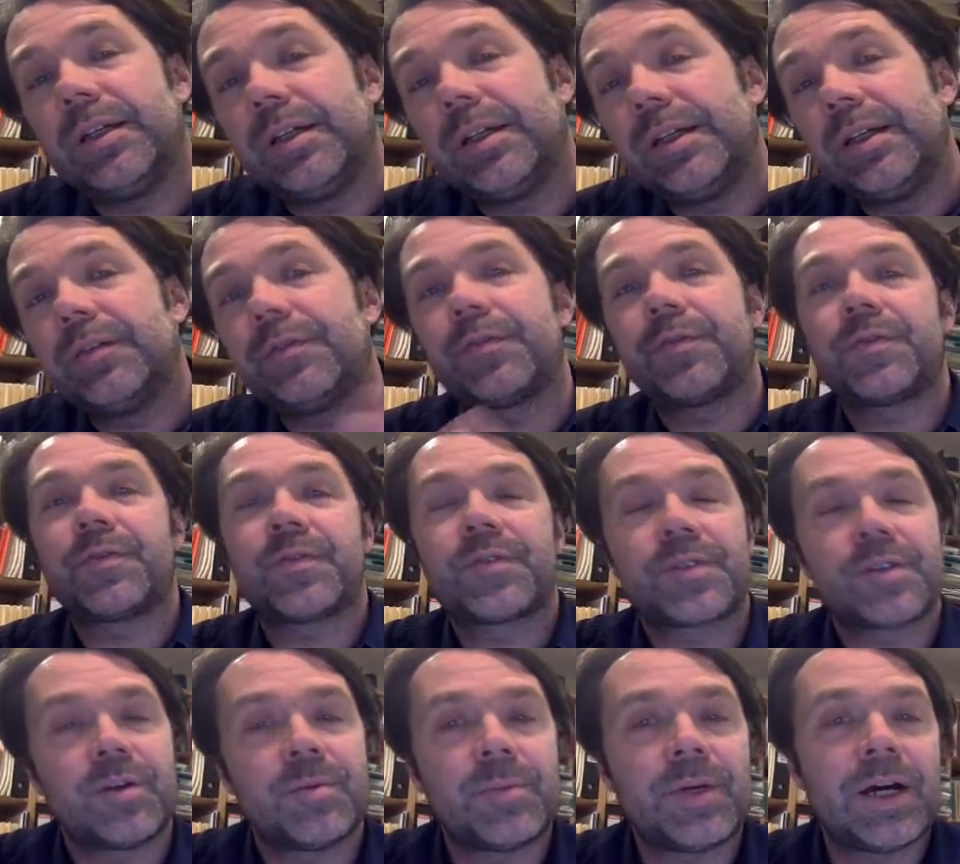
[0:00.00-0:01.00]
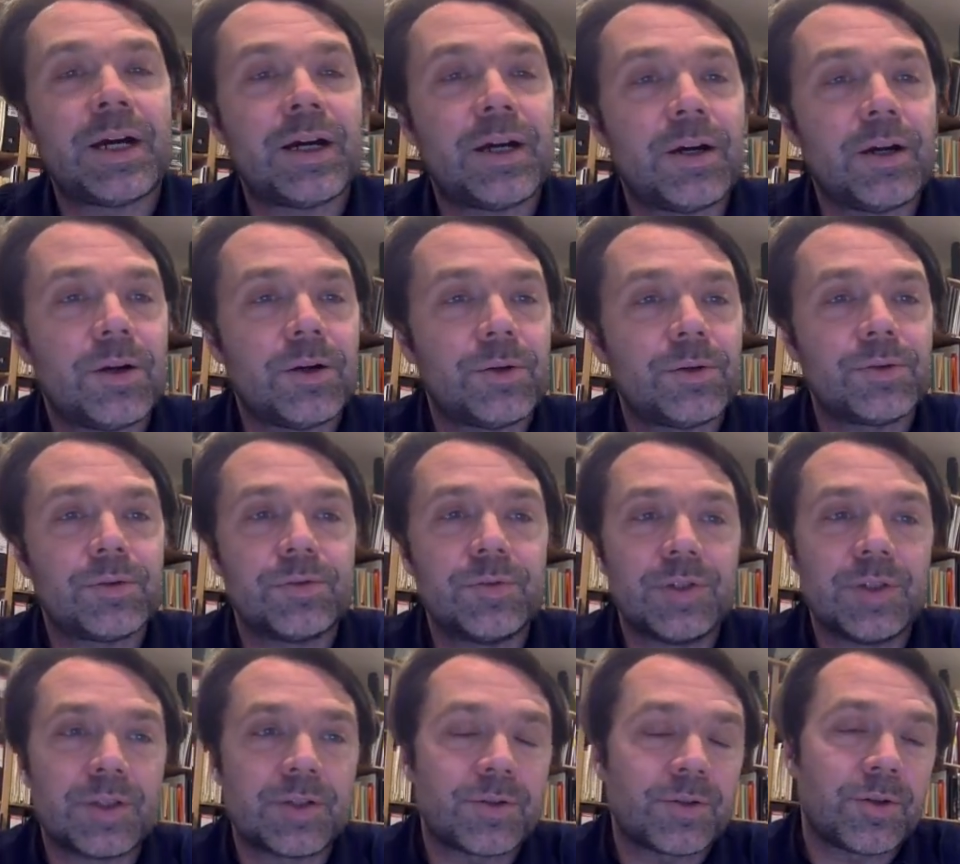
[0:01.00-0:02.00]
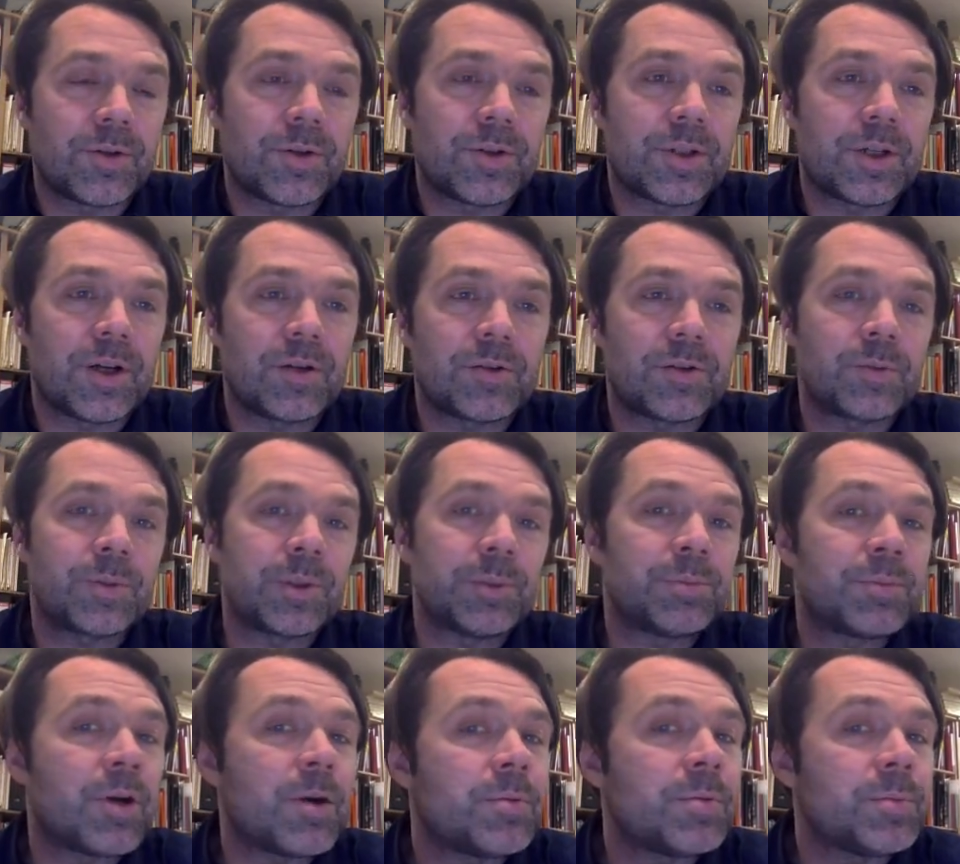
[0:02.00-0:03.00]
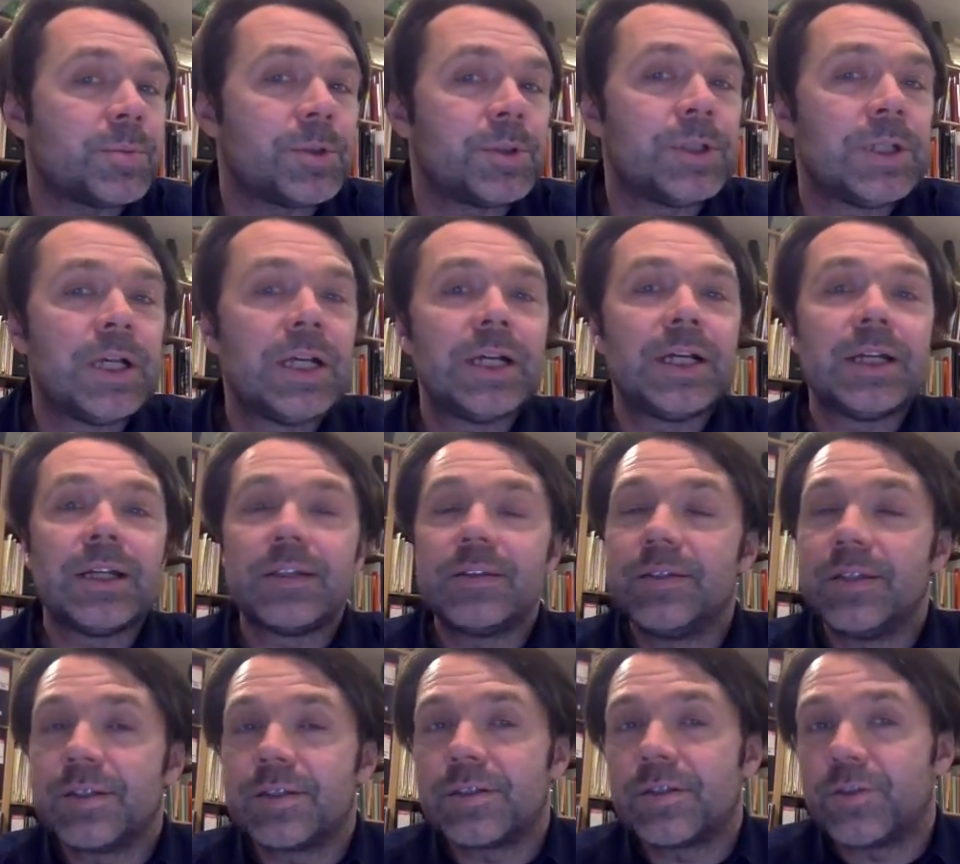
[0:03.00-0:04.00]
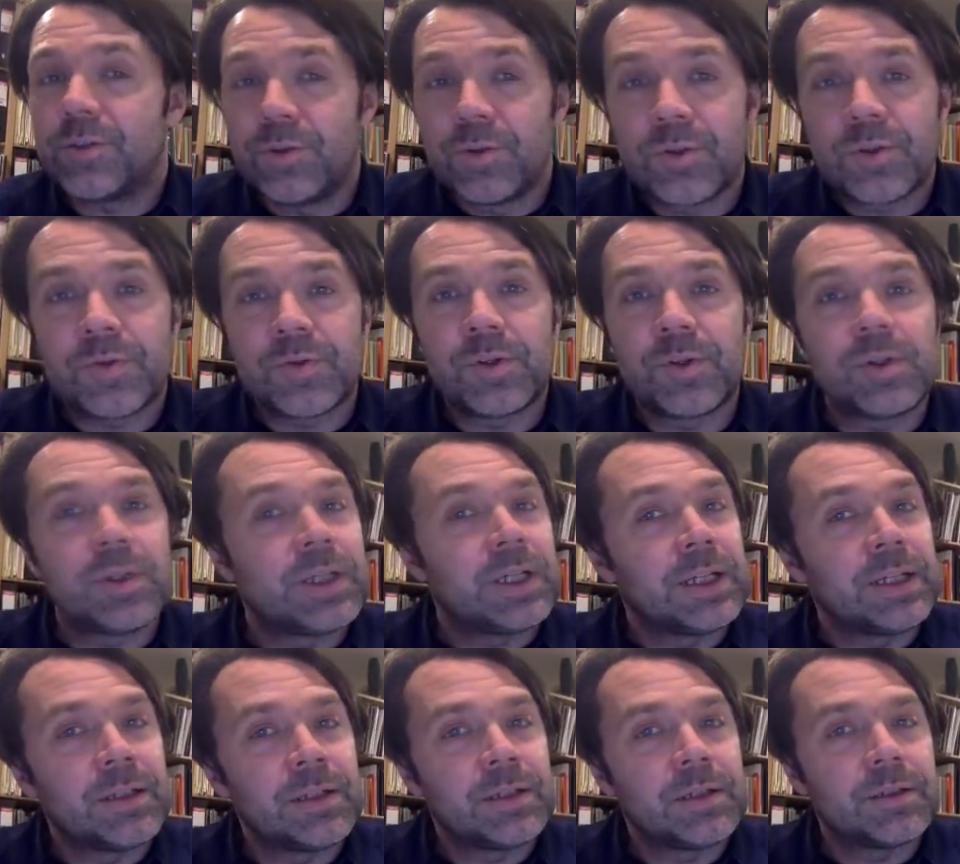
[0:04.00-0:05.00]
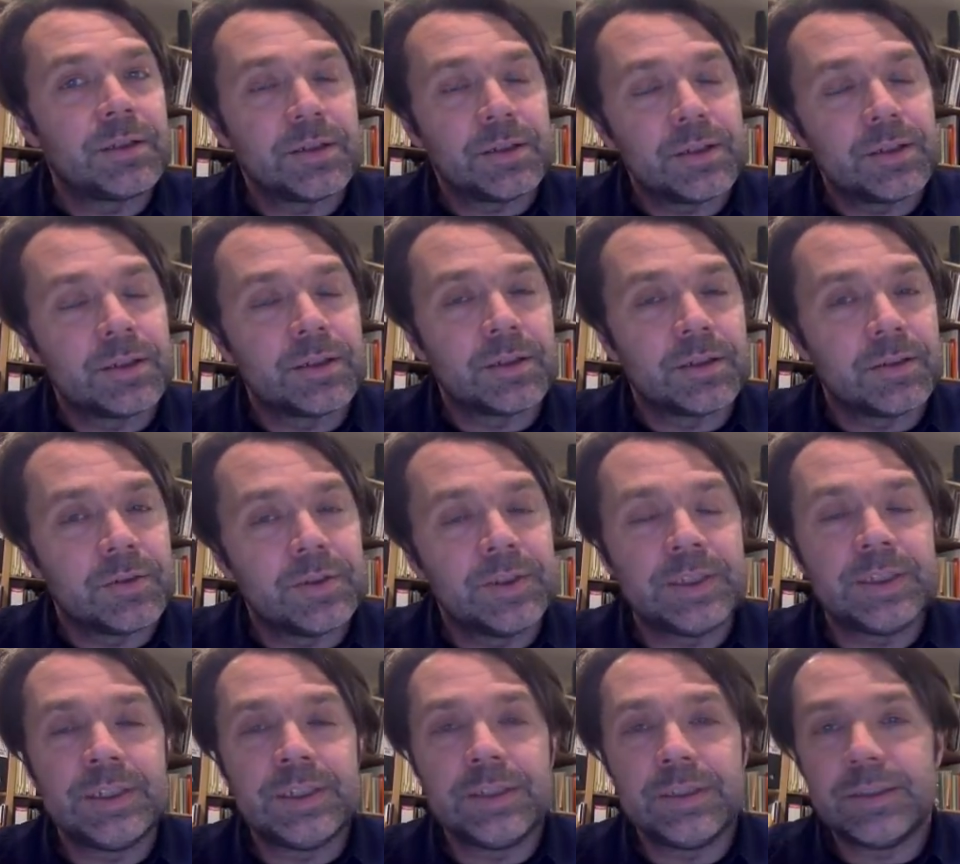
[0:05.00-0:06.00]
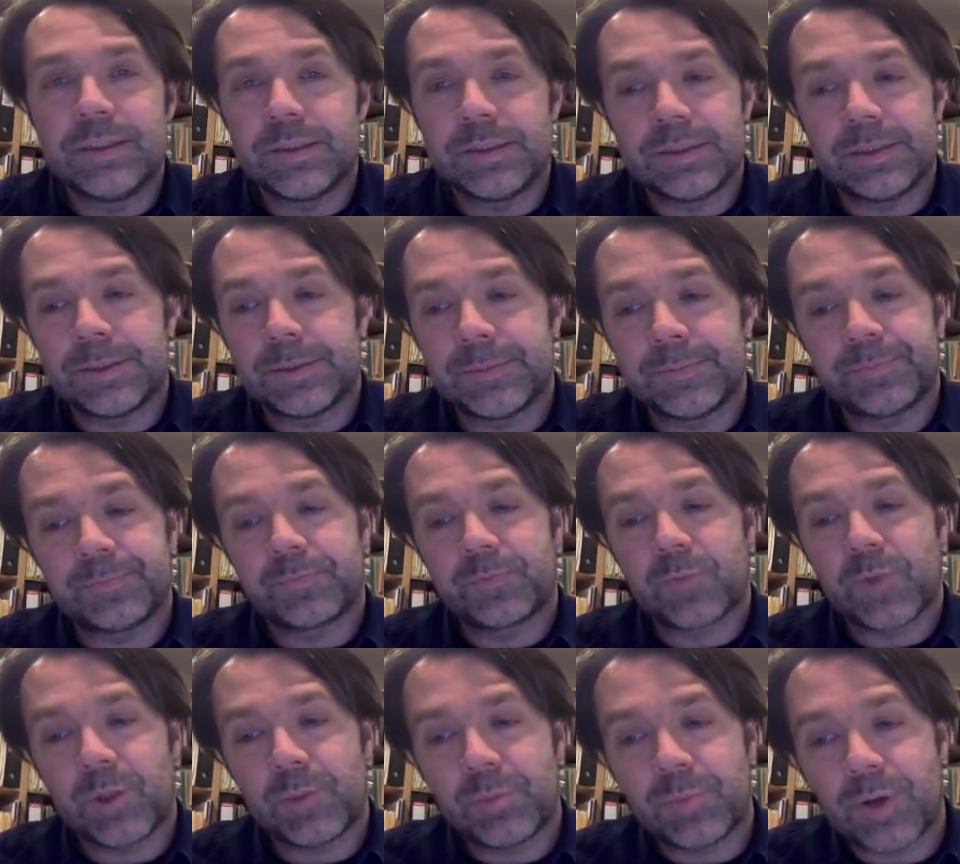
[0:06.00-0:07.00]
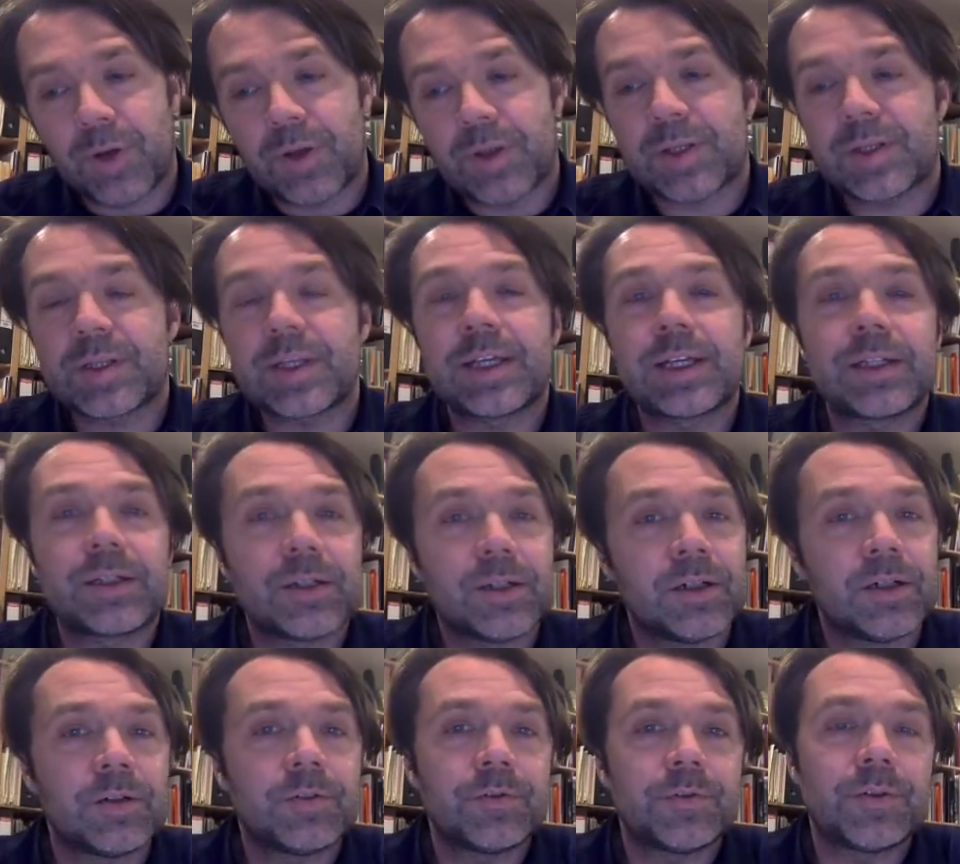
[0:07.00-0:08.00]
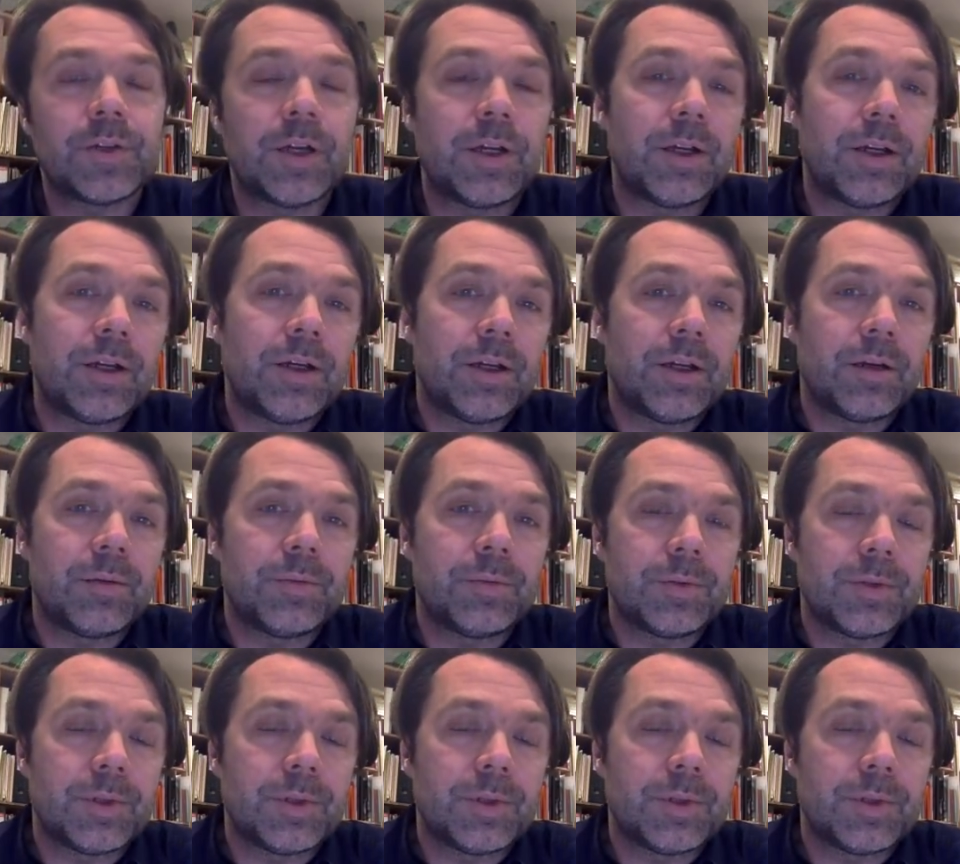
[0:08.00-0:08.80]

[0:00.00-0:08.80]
if somehow this turns out to be probable, this is useful in the processing of a